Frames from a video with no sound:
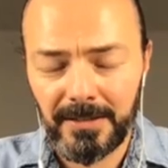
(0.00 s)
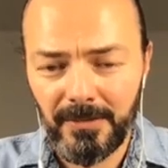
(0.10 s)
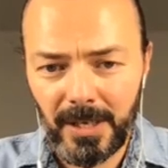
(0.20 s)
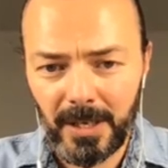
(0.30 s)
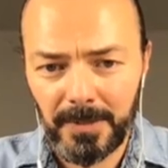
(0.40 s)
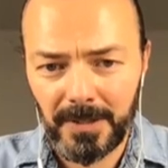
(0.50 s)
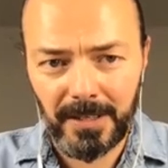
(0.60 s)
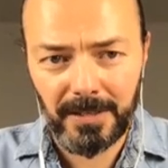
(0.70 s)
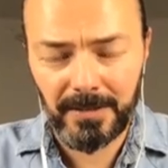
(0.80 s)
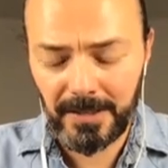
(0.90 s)
developed and
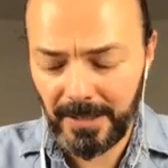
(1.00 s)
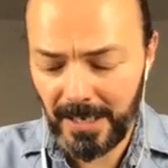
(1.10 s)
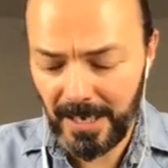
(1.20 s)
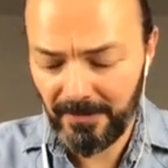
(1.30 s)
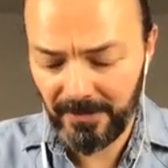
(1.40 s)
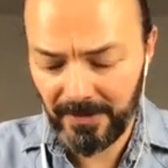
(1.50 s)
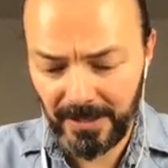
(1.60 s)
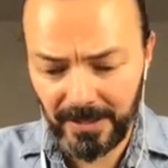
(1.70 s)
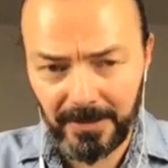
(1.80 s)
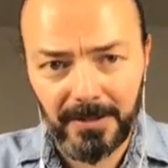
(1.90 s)
they, that they have in
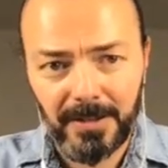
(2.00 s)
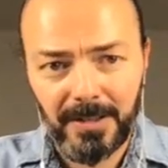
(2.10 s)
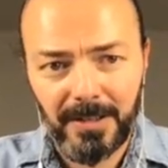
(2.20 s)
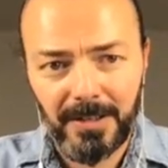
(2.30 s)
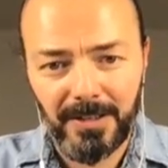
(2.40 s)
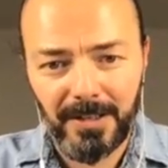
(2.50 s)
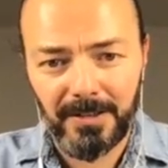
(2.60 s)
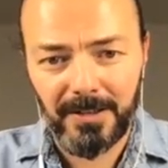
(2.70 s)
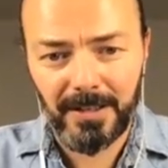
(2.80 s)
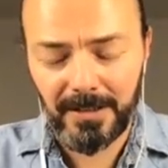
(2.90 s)
their
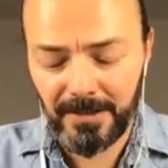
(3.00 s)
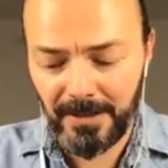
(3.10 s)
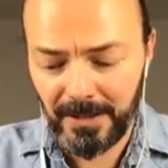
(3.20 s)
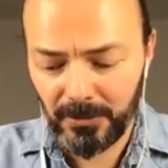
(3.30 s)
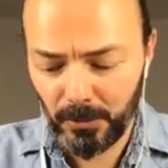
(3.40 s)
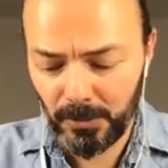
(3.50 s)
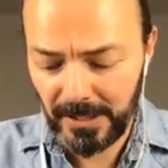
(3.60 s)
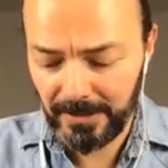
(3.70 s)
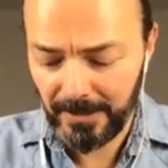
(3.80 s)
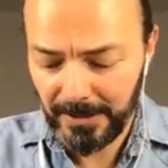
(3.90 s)
in, their in their tool
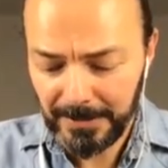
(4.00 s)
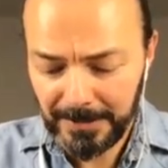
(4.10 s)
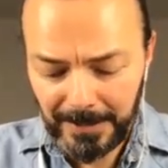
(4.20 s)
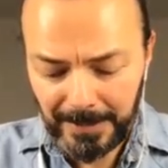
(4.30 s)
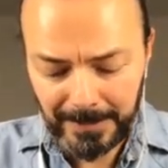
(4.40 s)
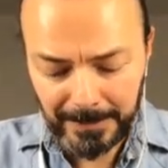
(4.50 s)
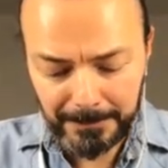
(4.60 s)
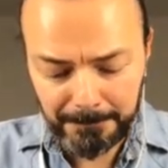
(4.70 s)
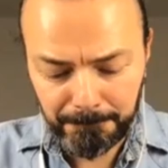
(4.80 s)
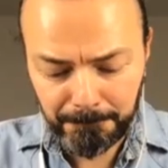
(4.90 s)
set.
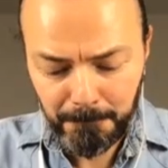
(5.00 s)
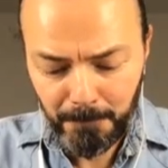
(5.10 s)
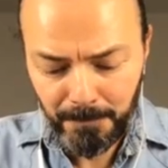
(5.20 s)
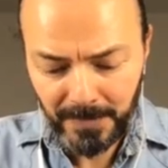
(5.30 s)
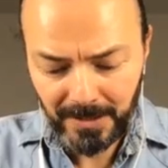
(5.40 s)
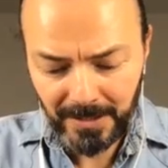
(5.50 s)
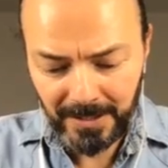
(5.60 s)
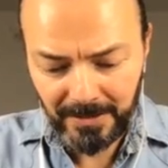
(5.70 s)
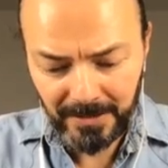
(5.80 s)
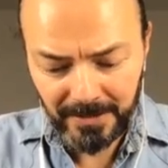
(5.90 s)
Um,
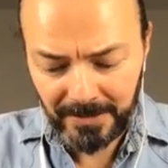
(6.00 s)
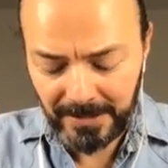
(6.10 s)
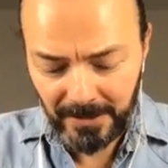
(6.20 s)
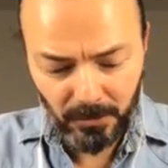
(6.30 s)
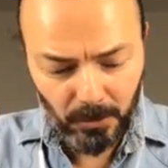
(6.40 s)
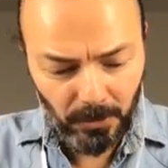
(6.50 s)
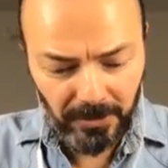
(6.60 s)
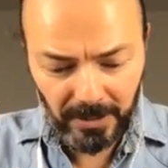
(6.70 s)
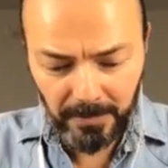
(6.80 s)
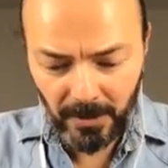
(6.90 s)
and uh, another cool
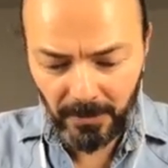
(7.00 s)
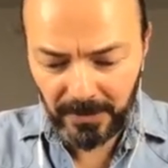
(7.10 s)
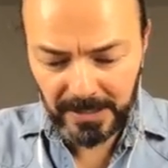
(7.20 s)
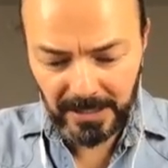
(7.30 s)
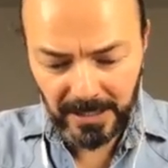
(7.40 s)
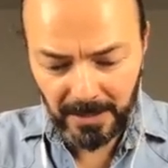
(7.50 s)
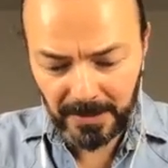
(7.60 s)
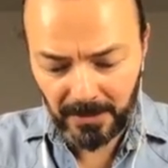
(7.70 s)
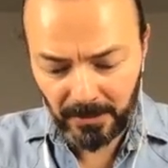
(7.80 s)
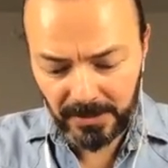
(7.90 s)
thing about this
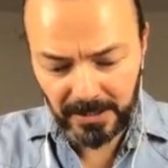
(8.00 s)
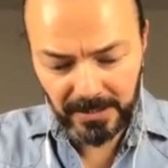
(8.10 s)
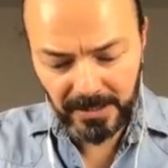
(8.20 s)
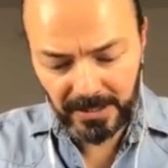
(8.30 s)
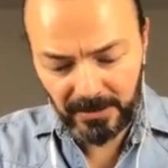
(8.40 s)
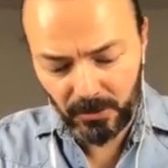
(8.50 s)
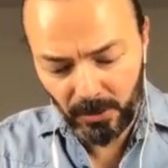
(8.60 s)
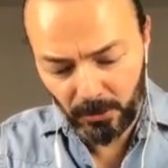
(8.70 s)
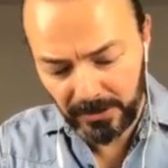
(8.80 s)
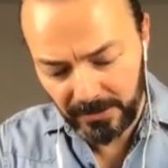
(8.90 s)
Lamy AL-star is that you
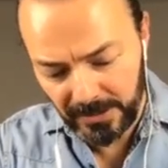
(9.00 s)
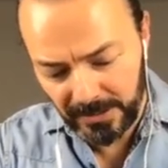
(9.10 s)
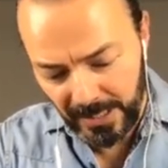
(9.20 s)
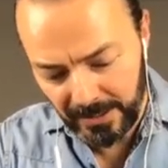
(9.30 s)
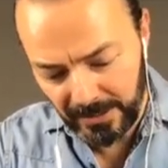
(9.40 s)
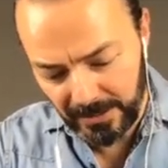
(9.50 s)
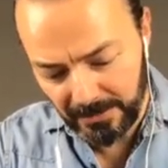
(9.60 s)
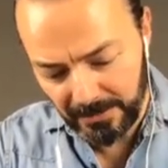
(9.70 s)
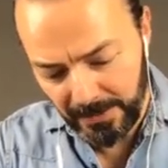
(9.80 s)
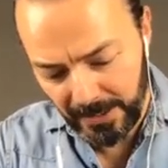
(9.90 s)
don't need any
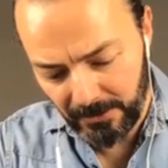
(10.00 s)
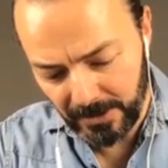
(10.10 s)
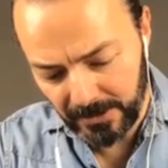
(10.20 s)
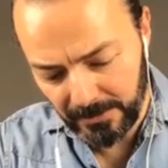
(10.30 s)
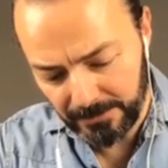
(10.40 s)
battery.